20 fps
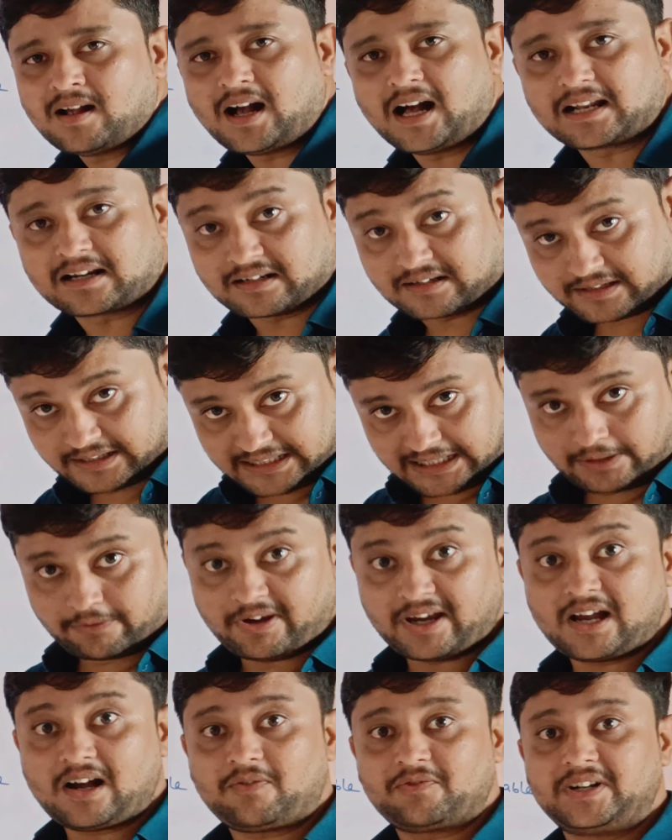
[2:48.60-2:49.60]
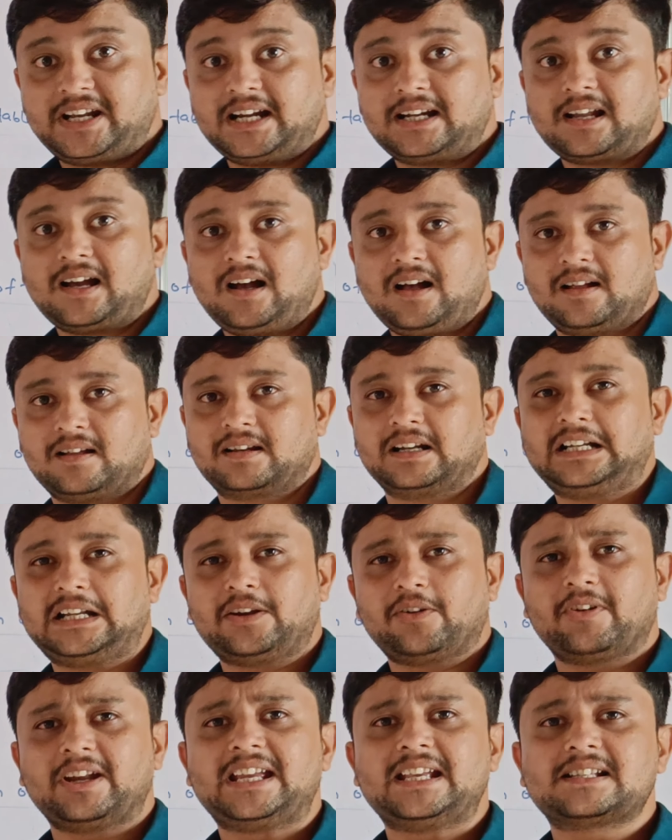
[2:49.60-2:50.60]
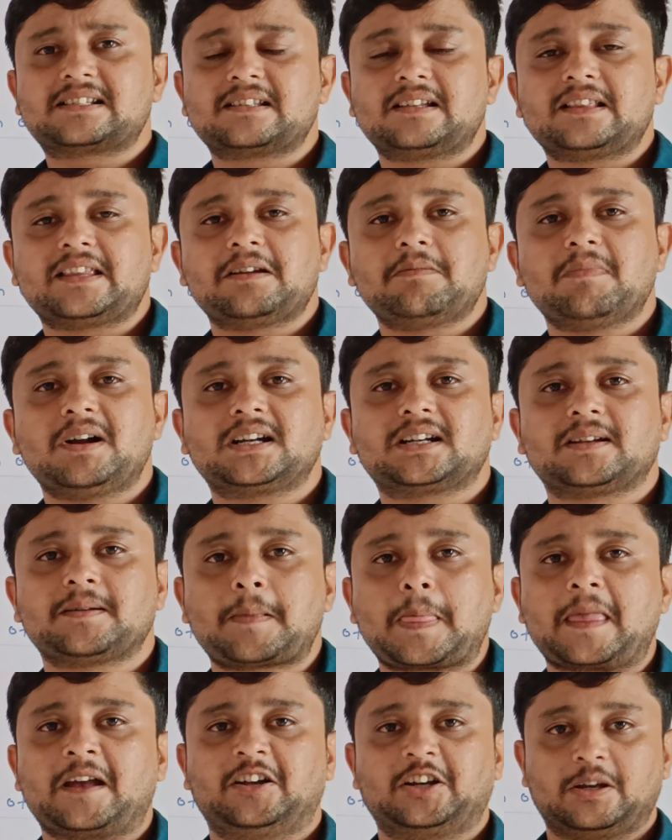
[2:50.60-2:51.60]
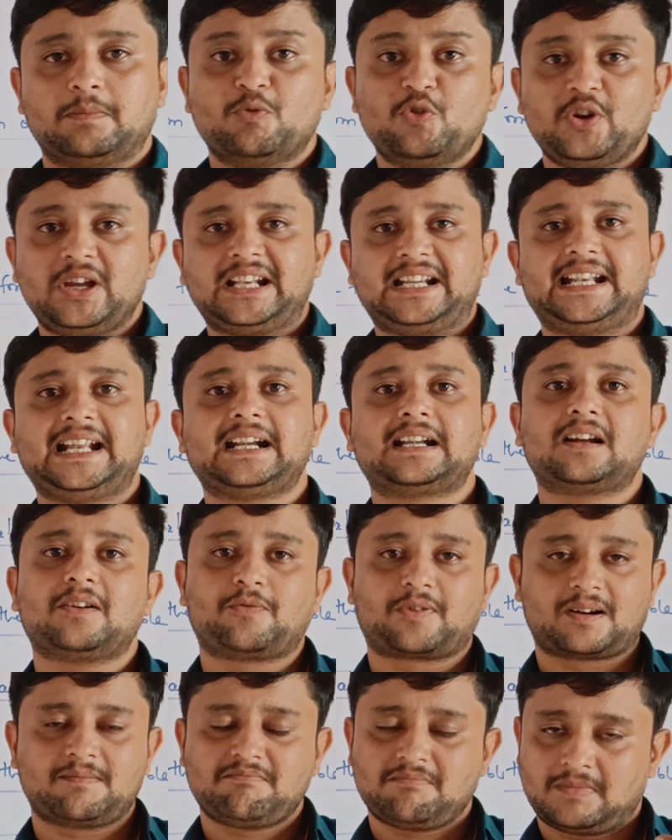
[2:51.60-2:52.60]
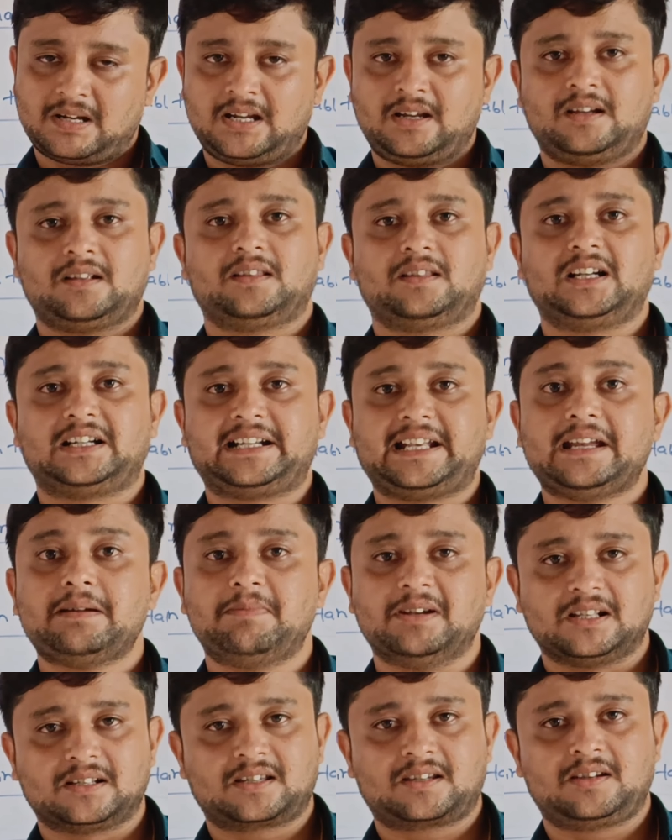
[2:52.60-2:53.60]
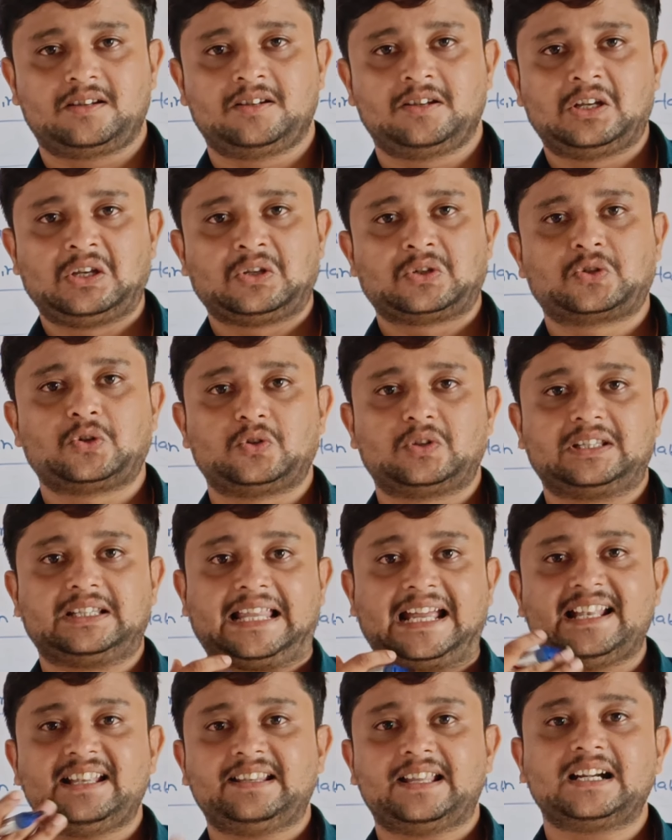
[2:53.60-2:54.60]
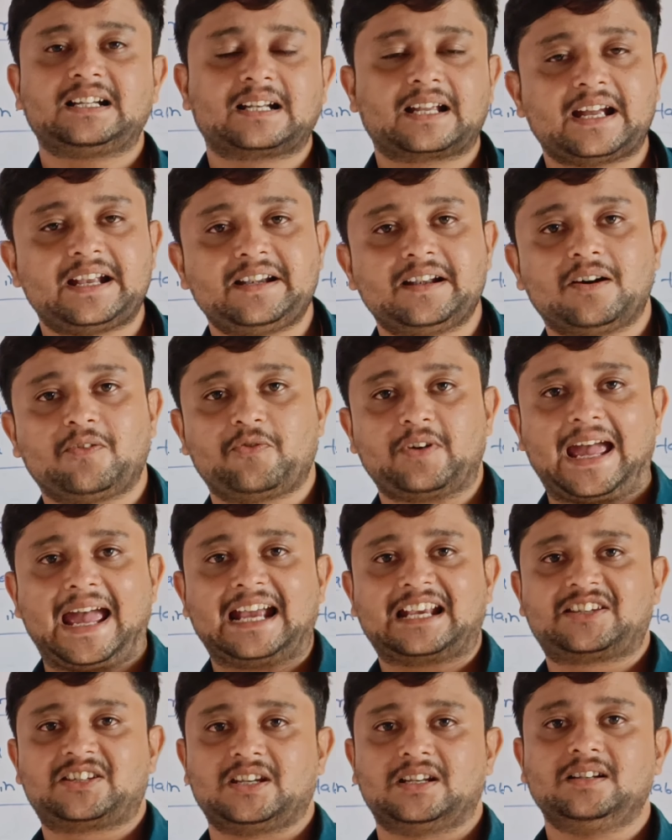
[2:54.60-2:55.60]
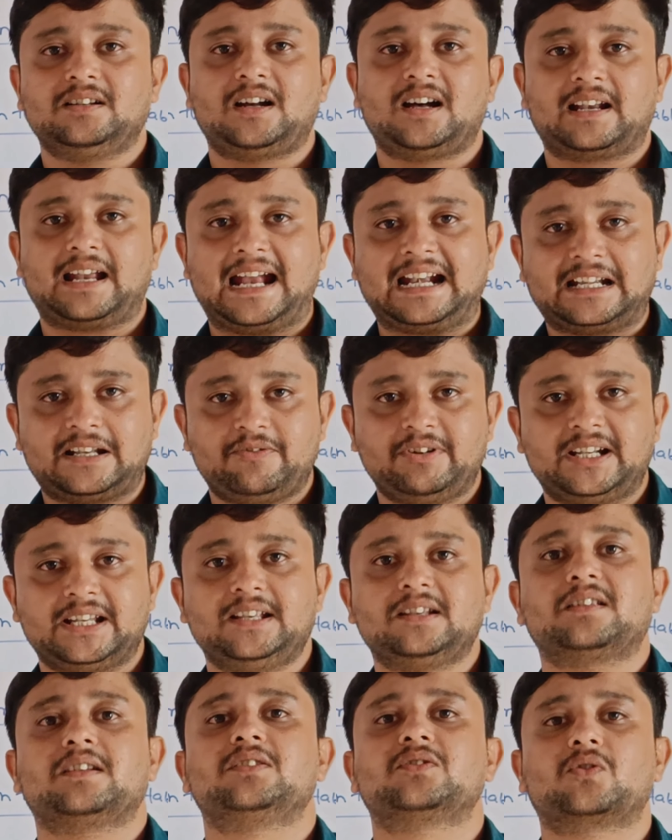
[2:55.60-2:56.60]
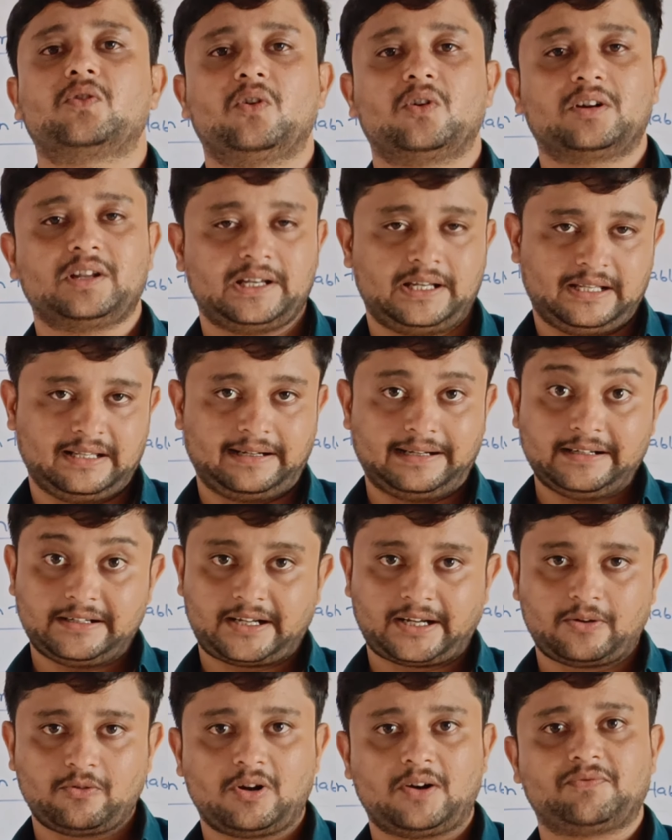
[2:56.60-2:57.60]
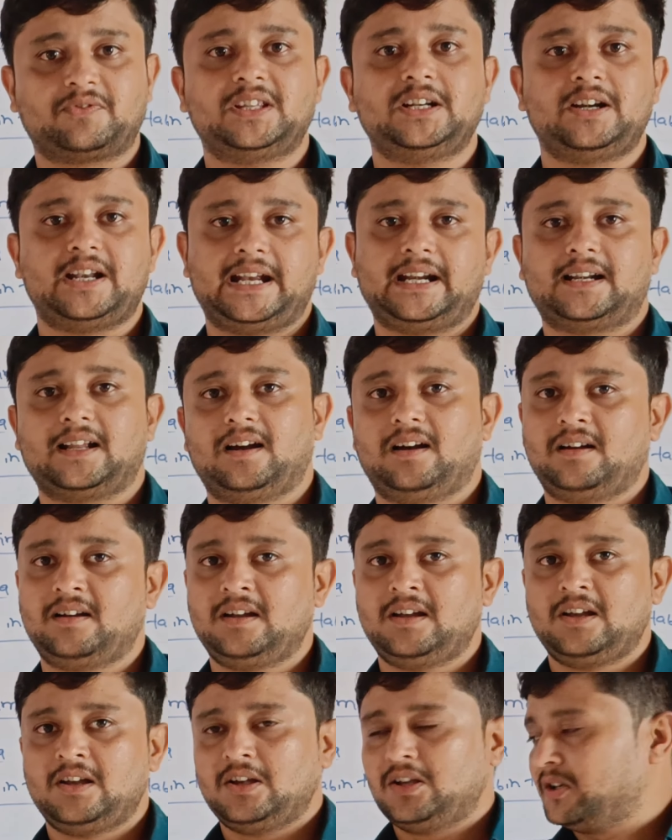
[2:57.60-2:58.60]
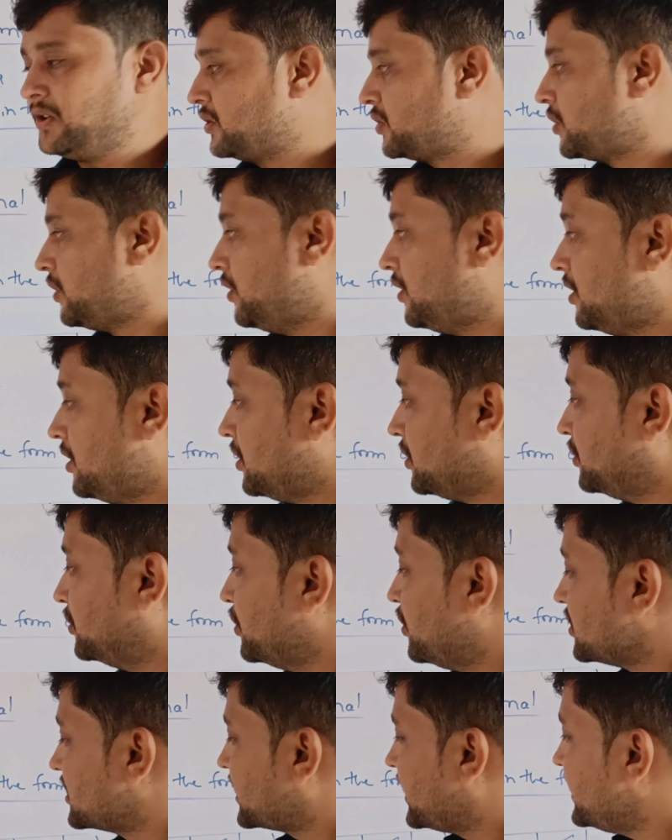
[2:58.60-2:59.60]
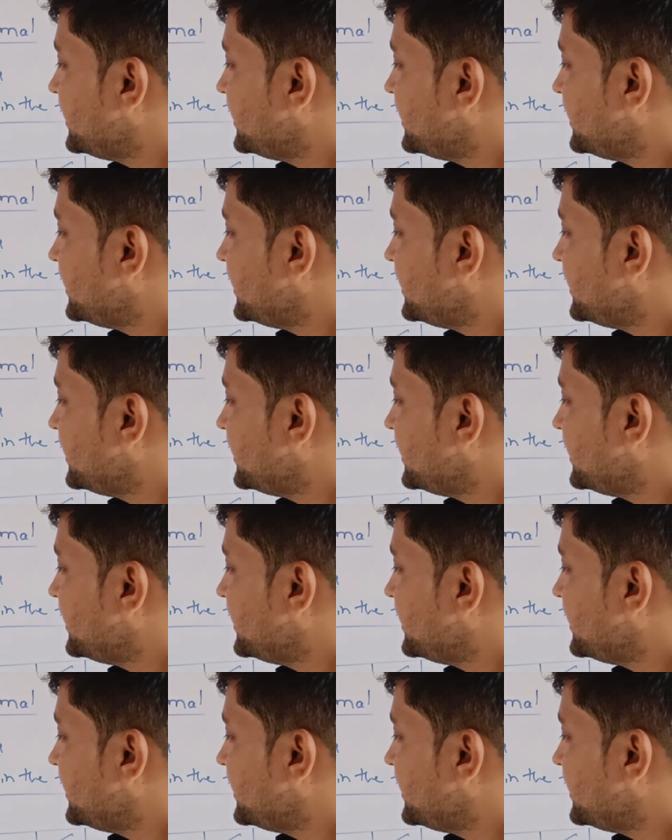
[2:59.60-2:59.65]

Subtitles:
or retrieving of data. Retrieving is nothing but removing data from the tables. So then that kind of action or activities is called retrieve of the data. So those